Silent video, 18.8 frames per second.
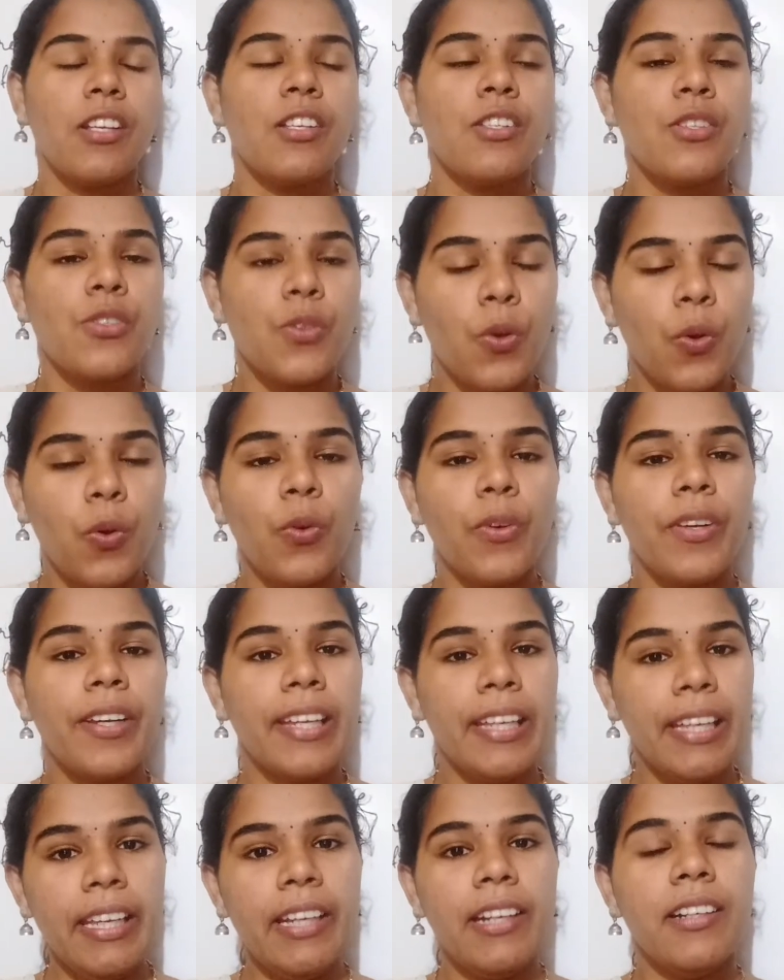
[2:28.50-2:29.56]
so
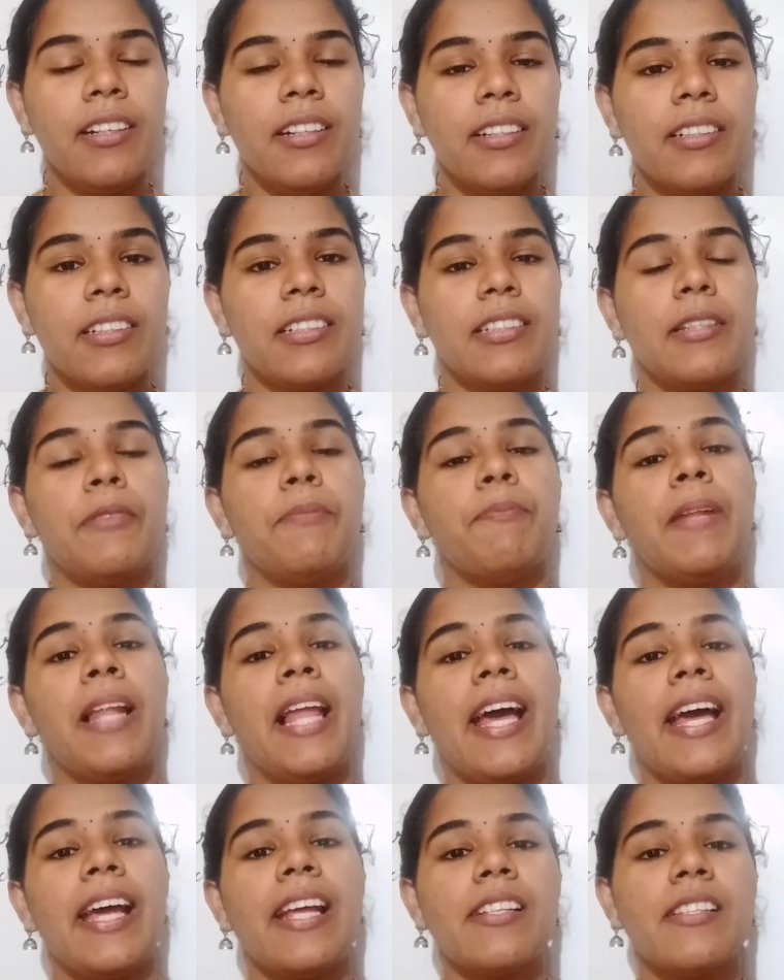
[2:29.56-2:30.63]
here the
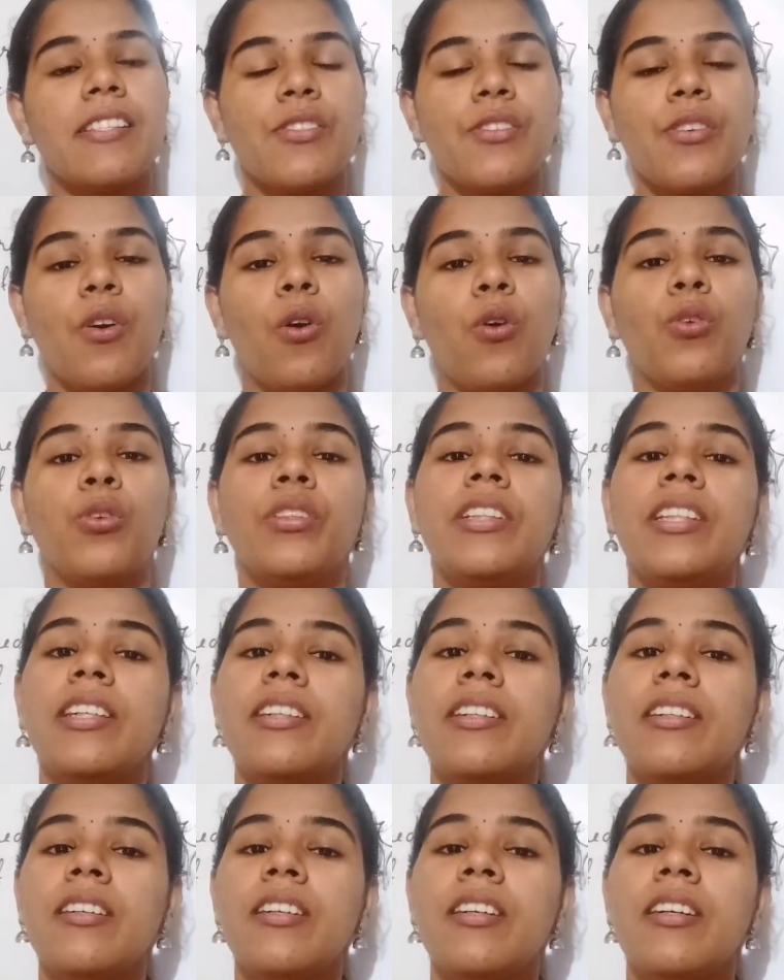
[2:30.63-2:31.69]
plants or
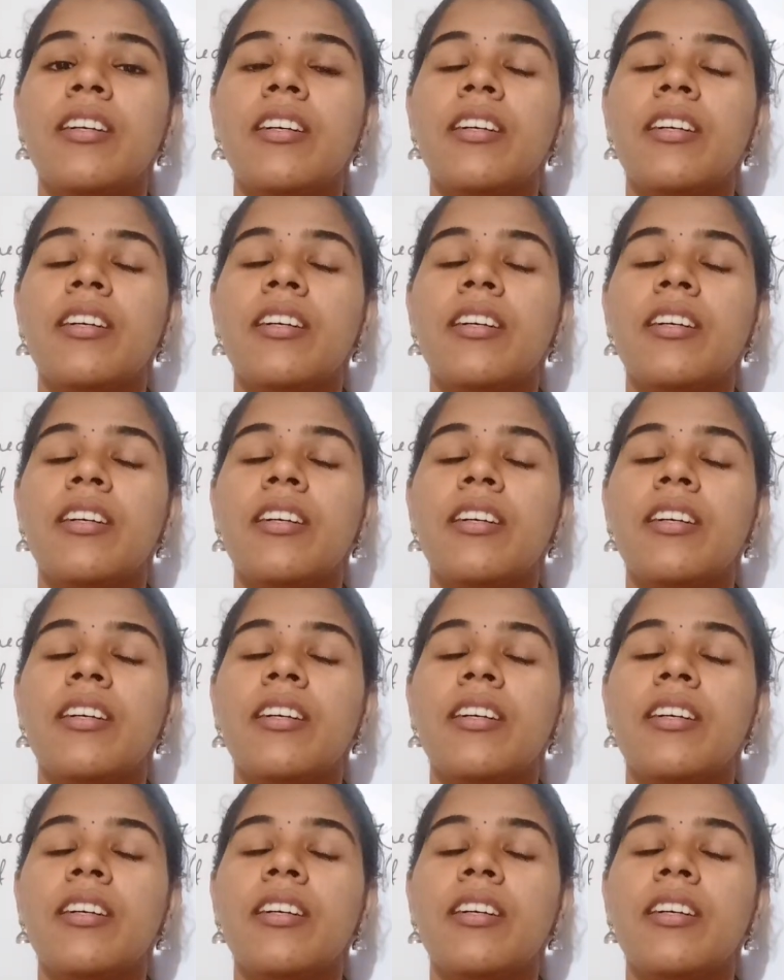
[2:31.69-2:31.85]
the